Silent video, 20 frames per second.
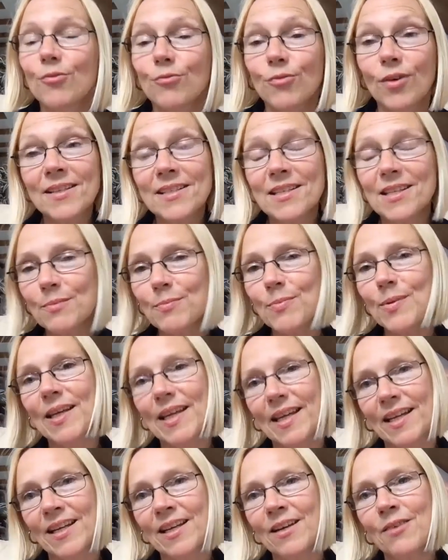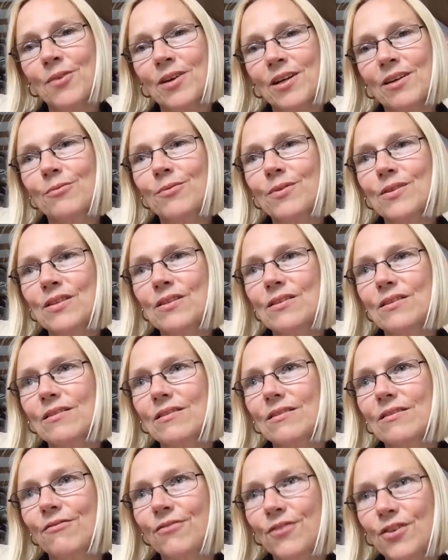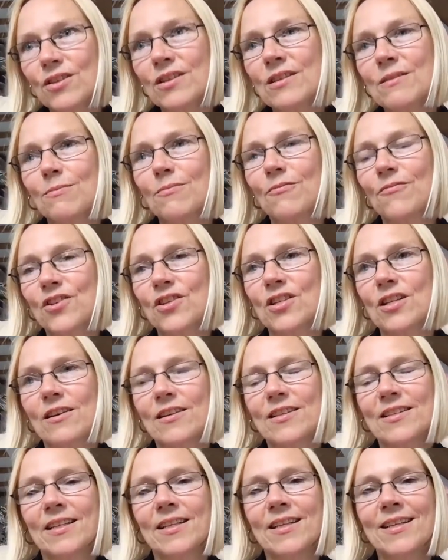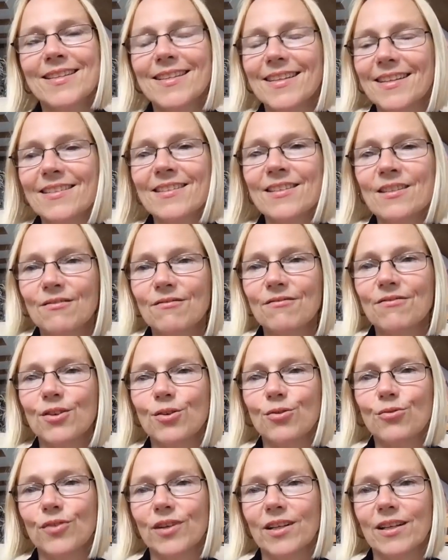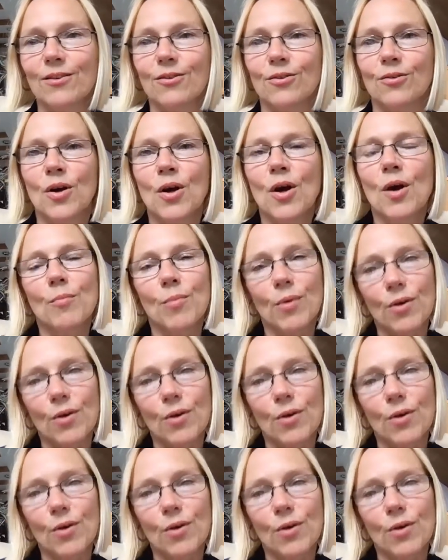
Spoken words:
Right at the beginning, when I was first visualizing this, it didn't feel real.